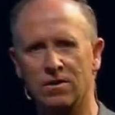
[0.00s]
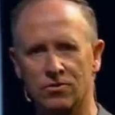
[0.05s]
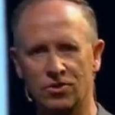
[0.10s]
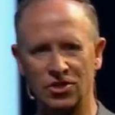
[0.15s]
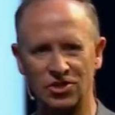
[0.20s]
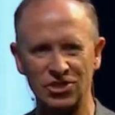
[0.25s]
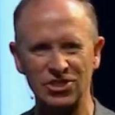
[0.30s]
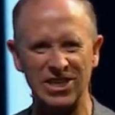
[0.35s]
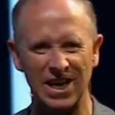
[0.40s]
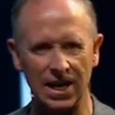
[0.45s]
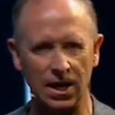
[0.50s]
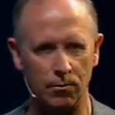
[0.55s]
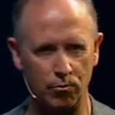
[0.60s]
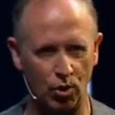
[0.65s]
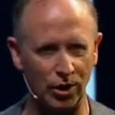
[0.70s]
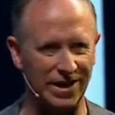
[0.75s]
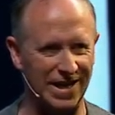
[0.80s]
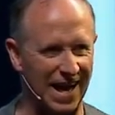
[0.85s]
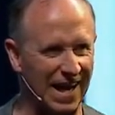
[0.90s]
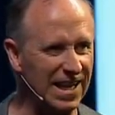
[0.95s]
to
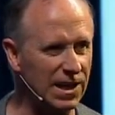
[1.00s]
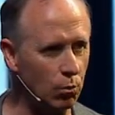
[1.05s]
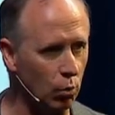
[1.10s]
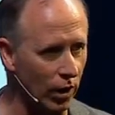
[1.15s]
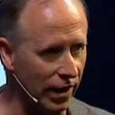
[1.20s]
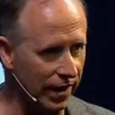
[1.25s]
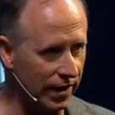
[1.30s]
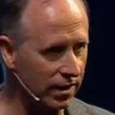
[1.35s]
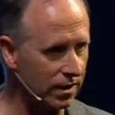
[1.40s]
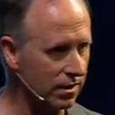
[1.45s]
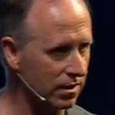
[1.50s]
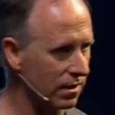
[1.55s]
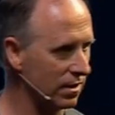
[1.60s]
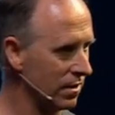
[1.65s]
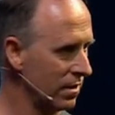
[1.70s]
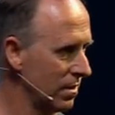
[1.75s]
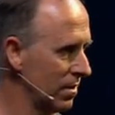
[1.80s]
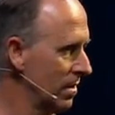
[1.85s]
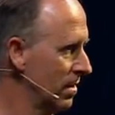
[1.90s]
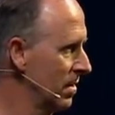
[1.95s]
celebrate anyway?
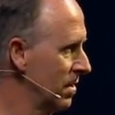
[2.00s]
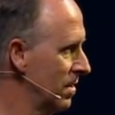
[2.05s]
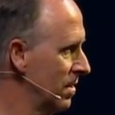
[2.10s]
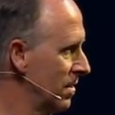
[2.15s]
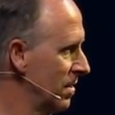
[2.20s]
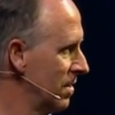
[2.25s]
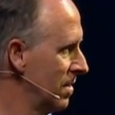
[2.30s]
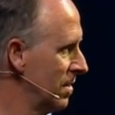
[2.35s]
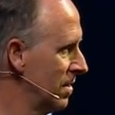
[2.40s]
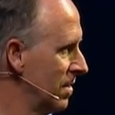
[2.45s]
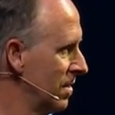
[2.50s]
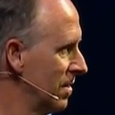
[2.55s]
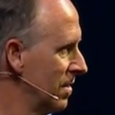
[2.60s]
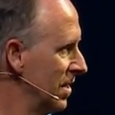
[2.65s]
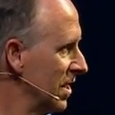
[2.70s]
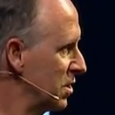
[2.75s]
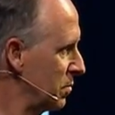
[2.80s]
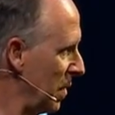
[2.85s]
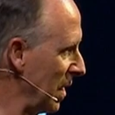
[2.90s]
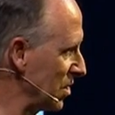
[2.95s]

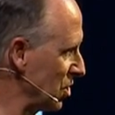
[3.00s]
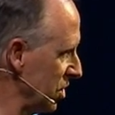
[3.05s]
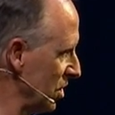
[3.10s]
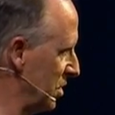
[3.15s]
Especially